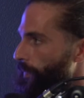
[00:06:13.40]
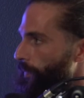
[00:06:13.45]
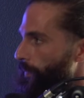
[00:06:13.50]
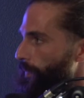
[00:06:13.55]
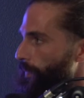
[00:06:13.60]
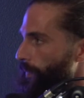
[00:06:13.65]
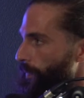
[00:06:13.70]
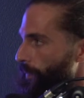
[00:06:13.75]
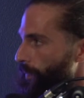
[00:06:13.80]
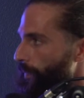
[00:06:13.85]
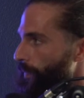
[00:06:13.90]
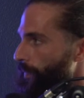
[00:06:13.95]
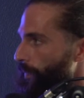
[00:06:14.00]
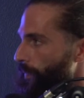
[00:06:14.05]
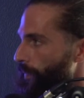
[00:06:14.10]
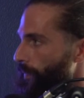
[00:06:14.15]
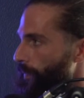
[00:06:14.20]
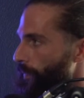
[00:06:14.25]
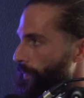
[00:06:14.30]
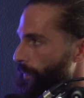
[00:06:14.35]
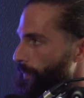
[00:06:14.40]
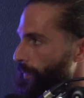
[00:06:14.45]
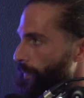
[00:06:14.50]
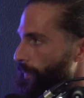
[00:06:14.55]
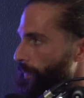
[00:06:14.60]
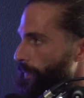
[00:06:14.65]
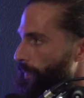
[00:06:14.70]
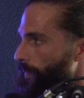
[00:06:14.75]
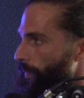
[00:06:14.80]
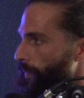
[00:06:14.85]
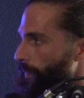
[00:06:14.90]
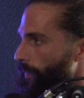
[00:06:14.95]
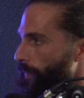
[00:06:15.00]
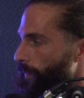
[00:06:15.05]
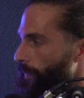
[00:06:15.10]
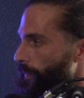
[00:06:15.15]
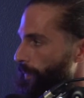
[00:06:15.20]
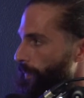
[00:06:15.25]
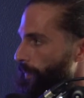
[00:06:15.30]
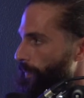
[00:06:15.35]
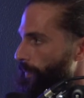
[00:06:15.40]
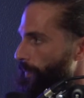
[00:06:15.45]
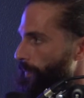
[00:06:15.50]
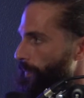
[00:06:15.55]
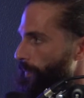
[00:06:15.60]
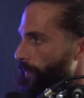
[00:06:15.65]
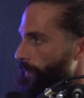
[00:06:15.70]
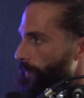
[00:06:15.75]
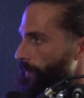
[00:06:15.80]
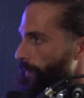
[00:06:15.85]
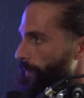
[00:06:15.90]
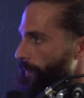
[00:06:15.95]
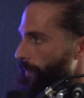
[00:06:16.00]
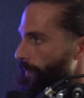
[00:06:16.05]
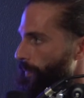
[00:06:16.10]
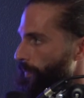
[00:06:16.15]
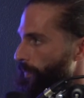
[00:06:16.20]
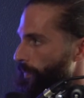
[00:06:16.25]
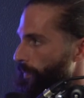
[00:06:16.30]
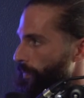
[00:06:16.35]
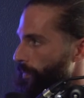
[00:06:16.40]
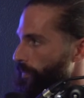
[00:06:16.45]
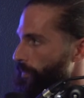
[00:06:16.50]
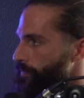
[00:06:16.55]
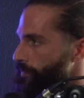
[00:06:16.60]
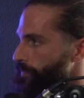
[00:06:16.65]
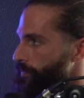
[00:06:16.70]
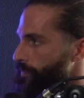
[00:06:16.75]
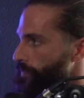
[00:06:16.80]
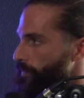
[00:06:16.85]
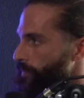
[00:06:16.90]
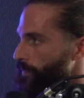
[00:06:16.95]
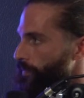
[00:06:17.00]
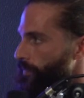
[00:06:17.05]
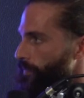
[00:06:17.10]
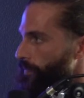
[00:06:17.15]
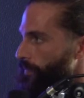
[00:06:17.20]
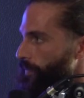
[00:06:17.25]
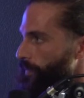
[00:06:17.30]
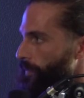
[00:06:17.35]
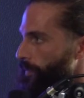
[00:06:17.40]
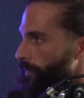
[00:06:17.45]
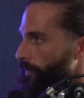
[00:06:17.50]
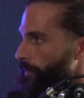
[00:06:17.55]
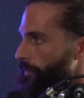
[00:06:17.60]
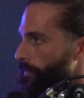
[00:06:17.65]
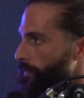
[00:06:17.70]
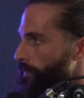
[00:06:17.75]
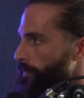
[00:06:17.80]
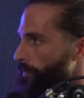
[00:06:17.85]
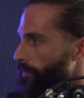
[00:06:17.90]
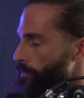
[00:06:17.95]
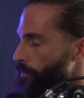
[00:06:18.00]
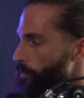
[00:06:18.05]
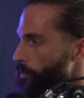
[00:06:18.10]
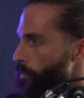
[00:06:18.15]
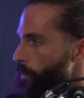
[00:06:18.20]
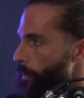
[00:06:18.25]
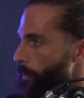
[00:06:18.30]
(not speaking)